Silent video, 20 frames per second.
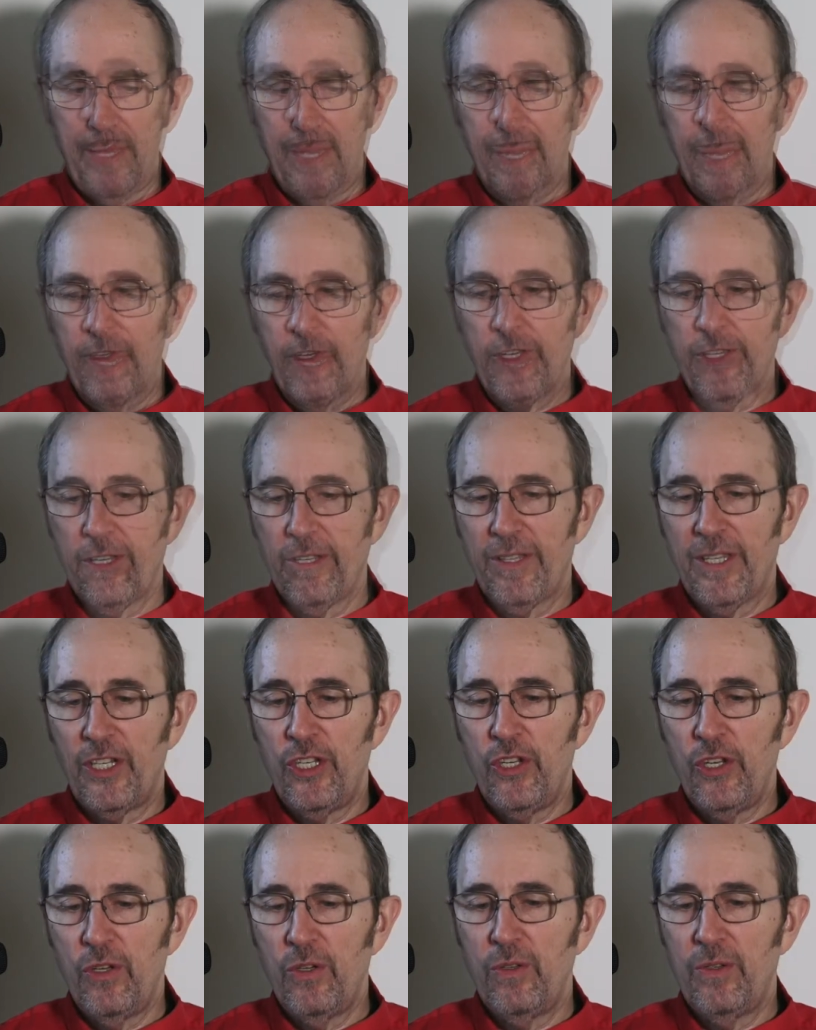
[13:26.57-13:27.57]
Further, the
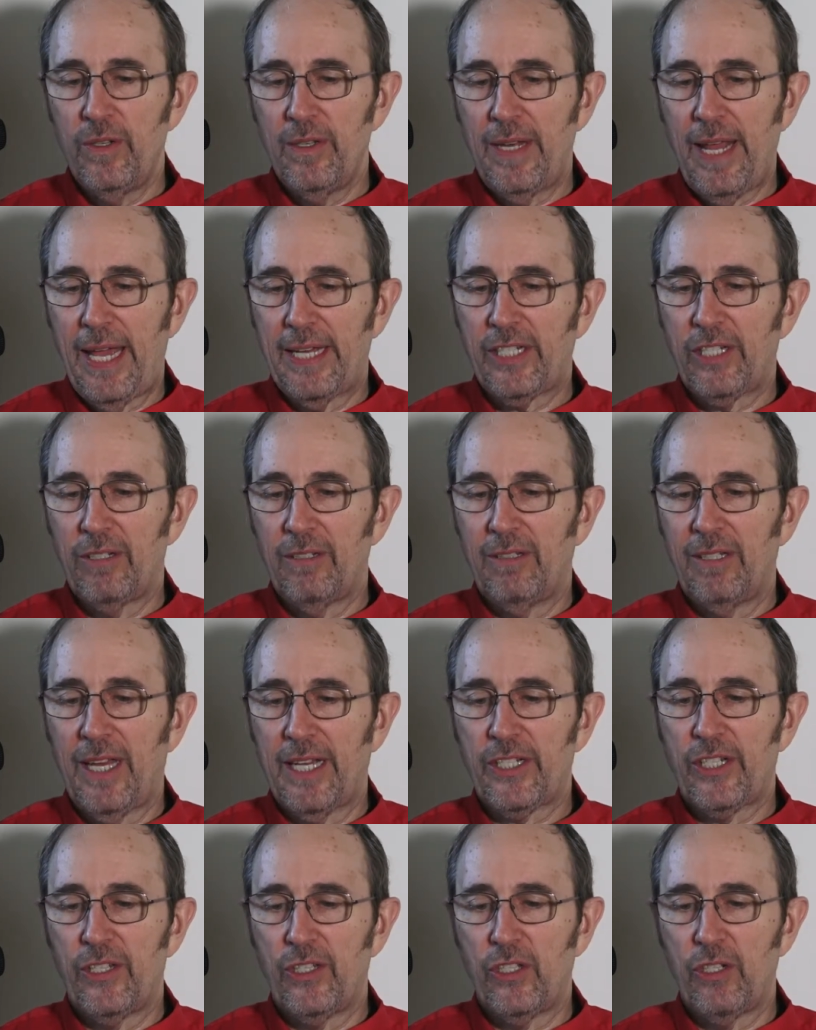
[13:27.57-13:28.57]
new national
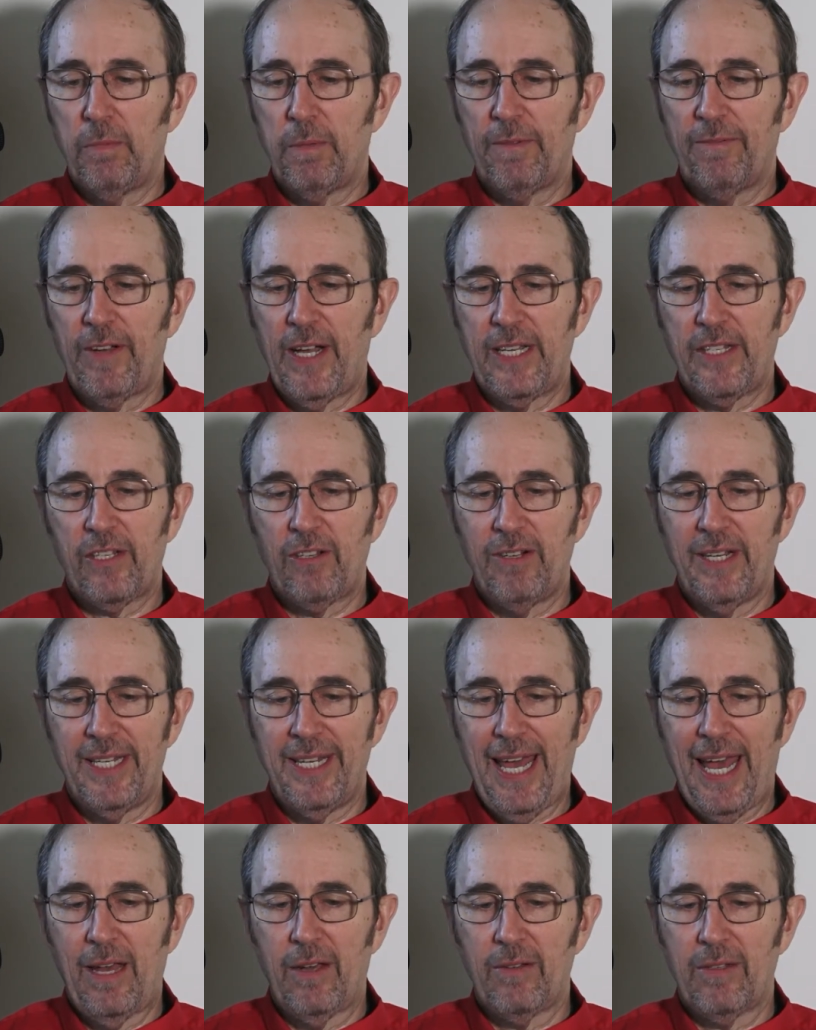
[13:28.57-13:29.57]
election supervisor
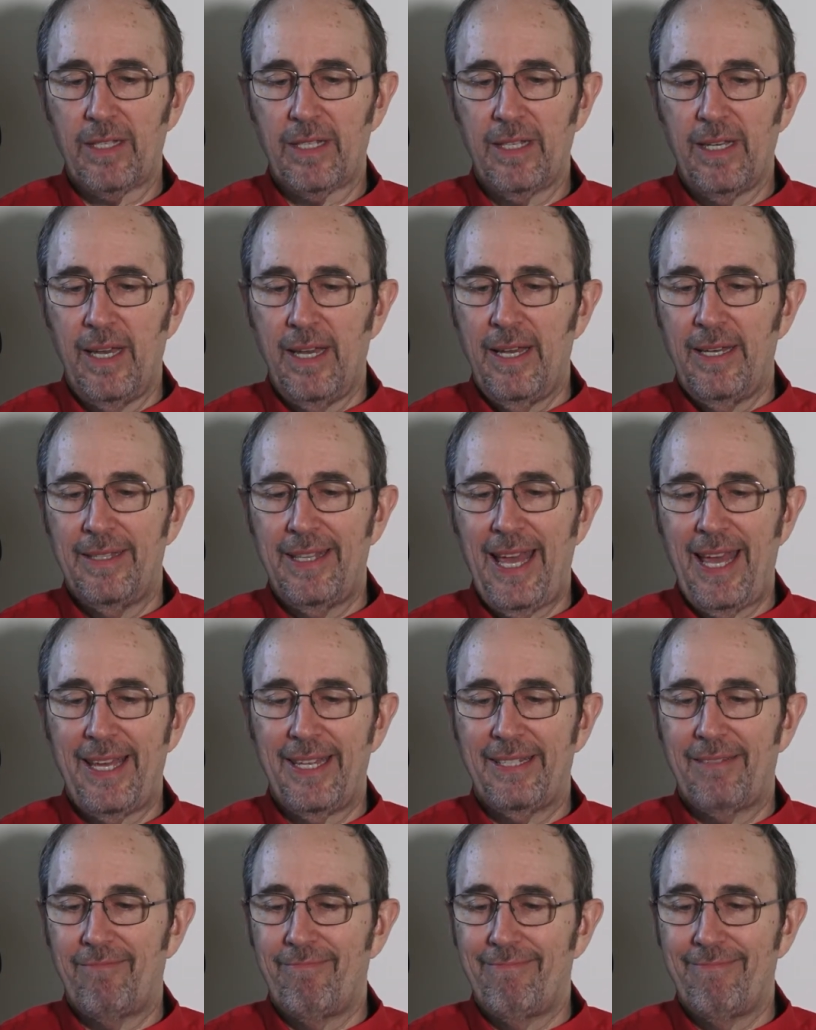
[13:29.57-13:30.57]
announced that,